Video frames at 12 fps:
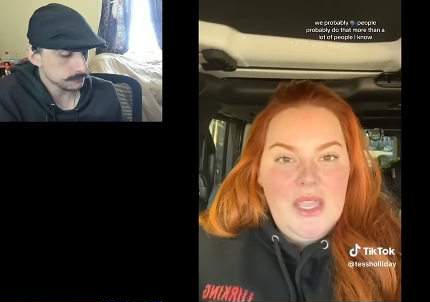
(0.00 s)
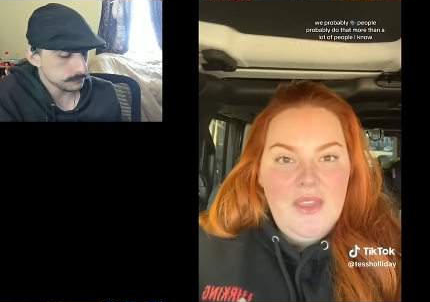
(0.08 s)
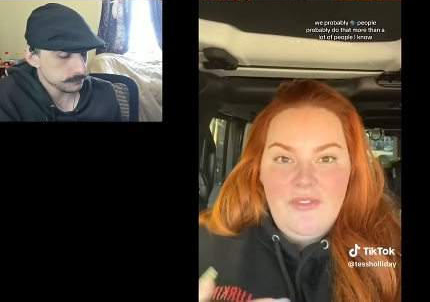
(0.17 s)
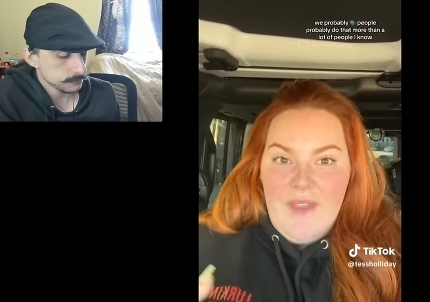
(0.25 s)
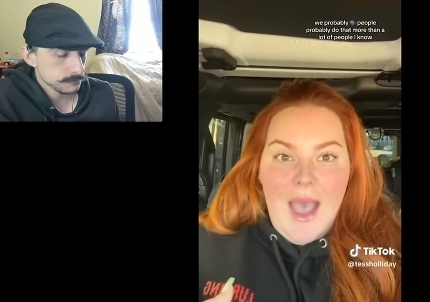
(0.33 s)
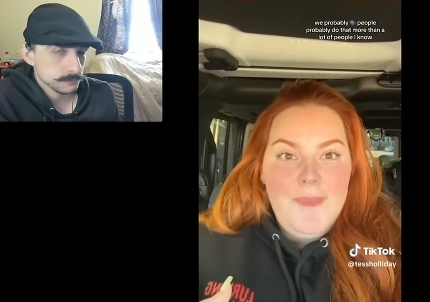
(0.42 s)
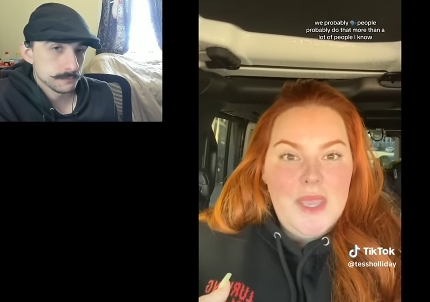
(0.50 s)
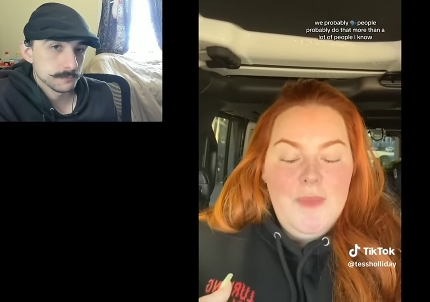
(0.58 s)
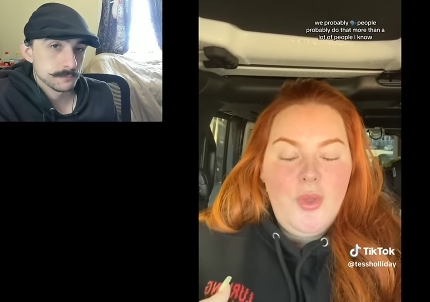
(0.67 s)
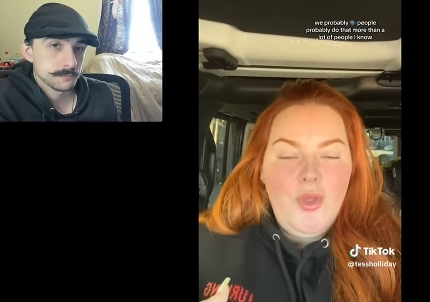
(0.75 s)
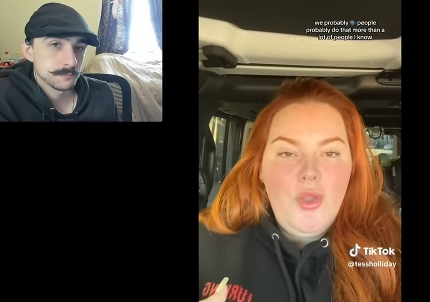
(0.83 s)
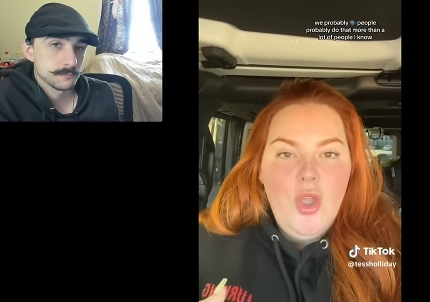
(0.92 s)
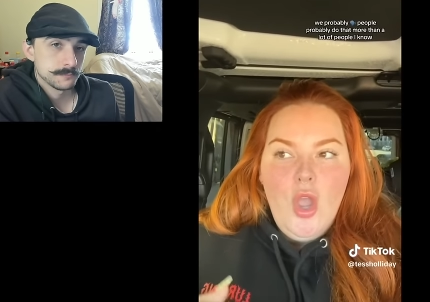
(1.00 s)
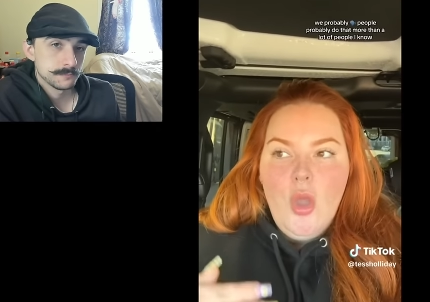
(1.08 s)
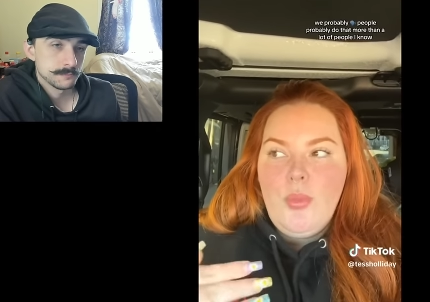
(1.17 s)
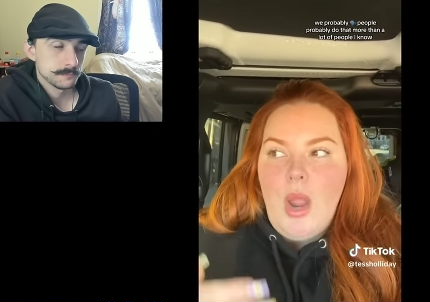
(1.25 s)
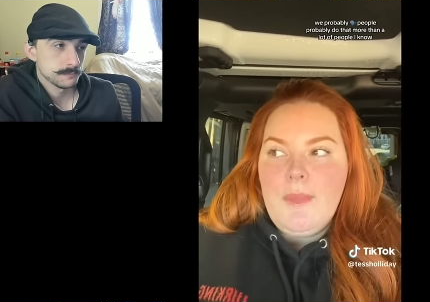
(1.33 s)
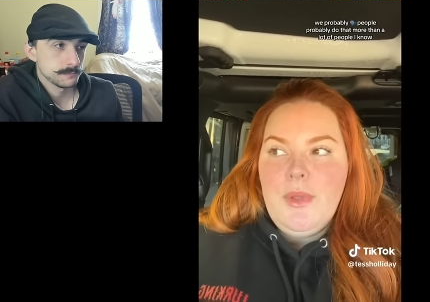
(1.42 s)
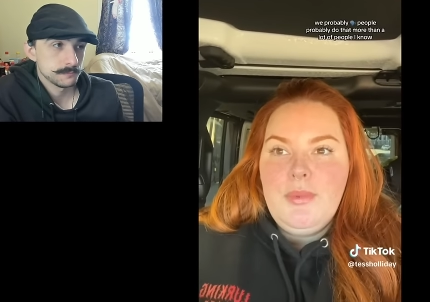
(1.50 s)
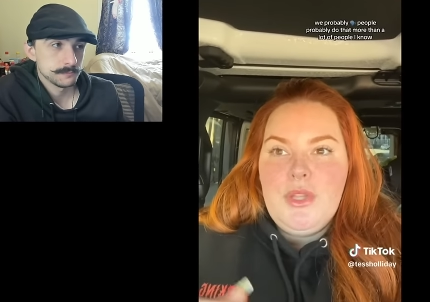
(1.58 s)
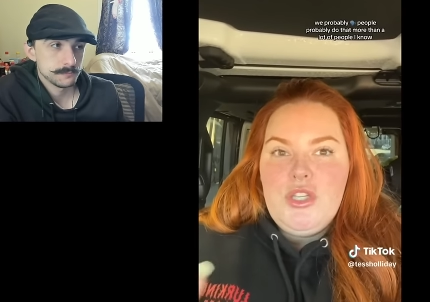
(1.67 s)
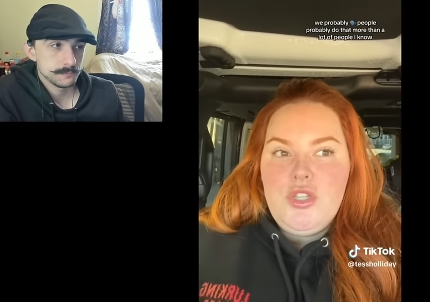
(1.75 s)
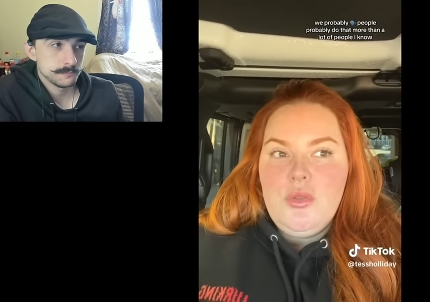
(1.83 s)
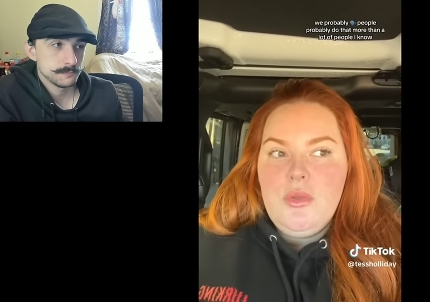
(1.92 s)
Speaker 1: fat people, probably
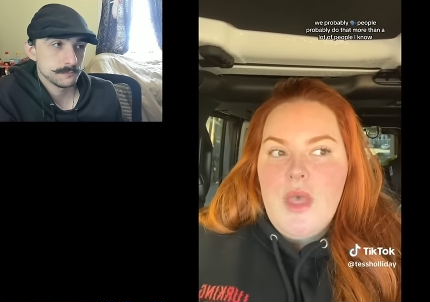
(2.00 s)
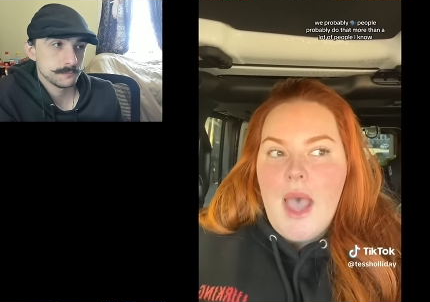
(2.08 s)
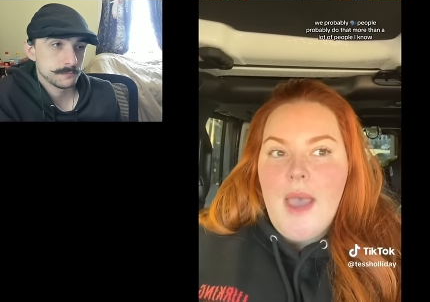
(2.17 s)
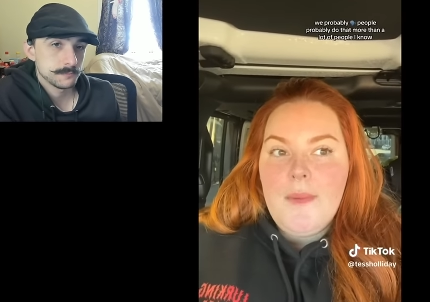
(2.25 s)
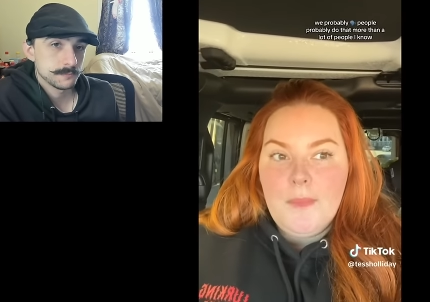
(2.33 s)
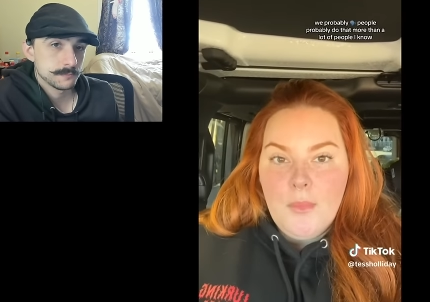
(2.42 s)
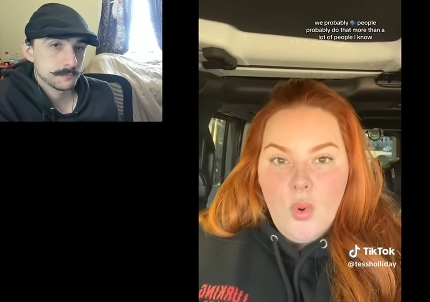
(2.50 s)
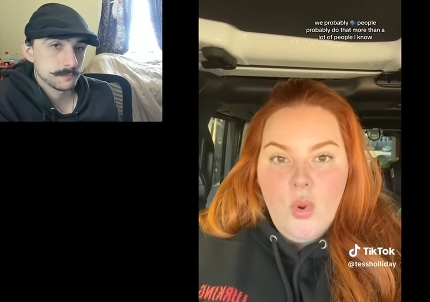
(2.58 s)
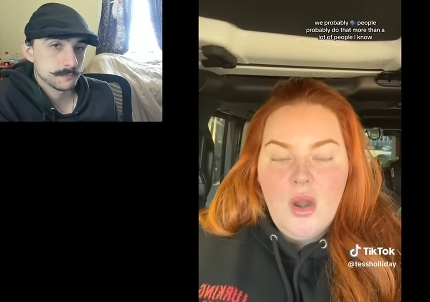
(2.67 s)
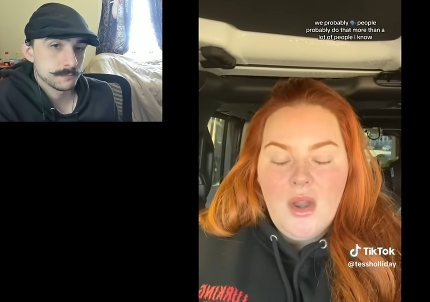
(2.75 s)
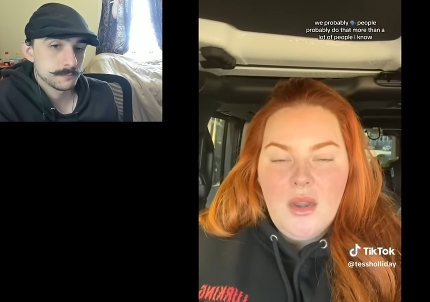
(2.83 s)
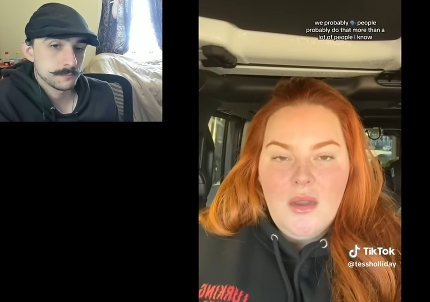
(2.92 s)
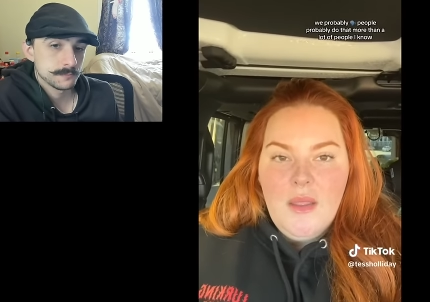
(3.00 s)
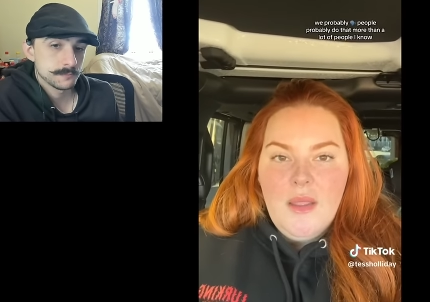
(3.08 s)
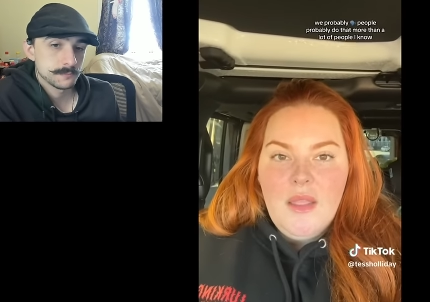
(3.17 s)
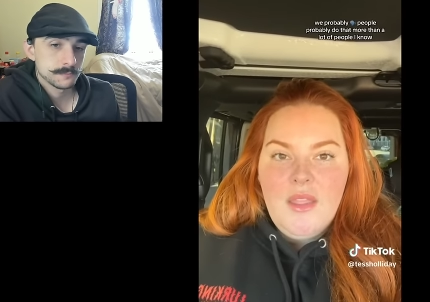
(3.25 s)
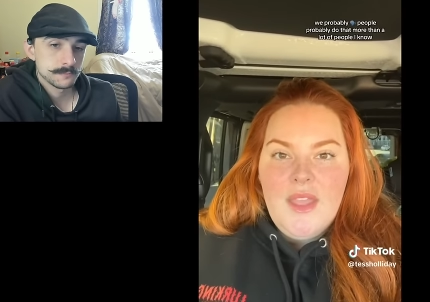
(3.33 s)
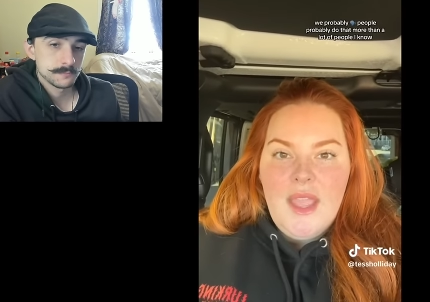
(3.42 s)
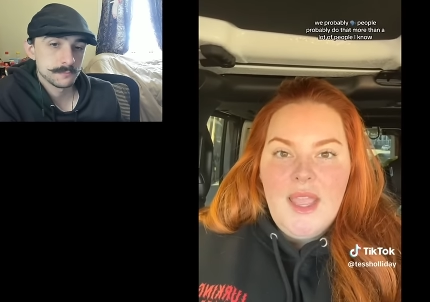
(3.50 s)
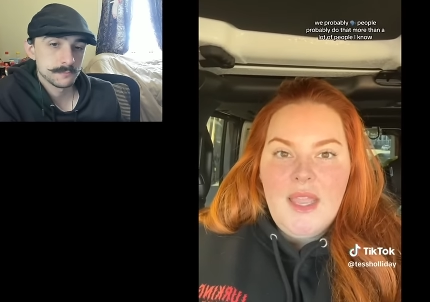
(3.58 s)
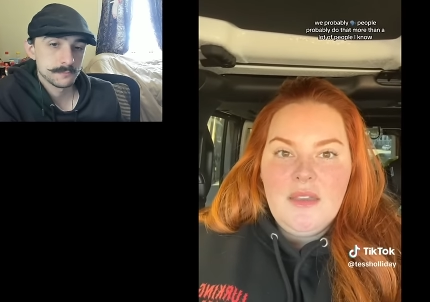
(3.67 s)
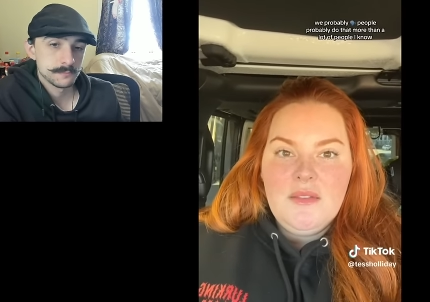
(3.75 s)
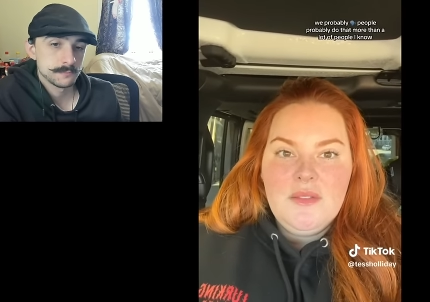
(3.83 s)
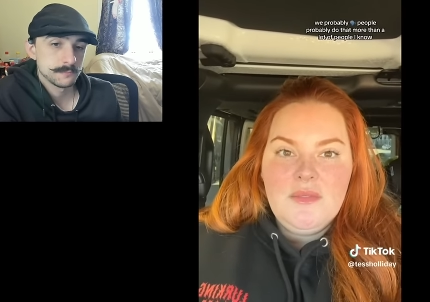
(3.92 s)
do that more
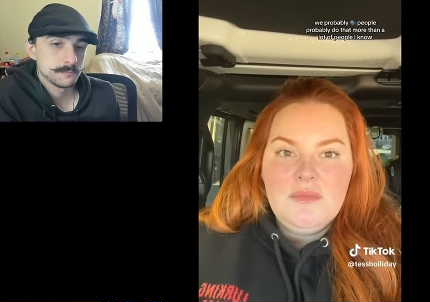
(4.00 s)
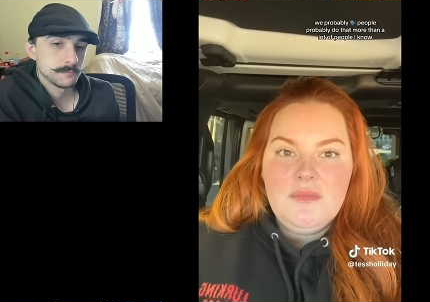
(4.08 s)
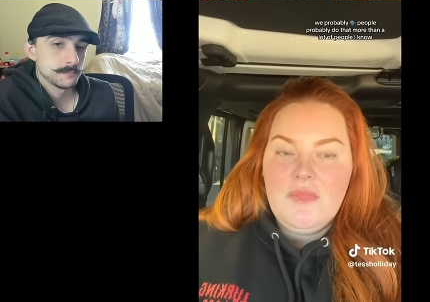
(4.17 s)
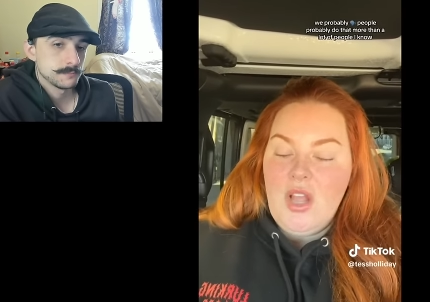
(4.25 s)
than a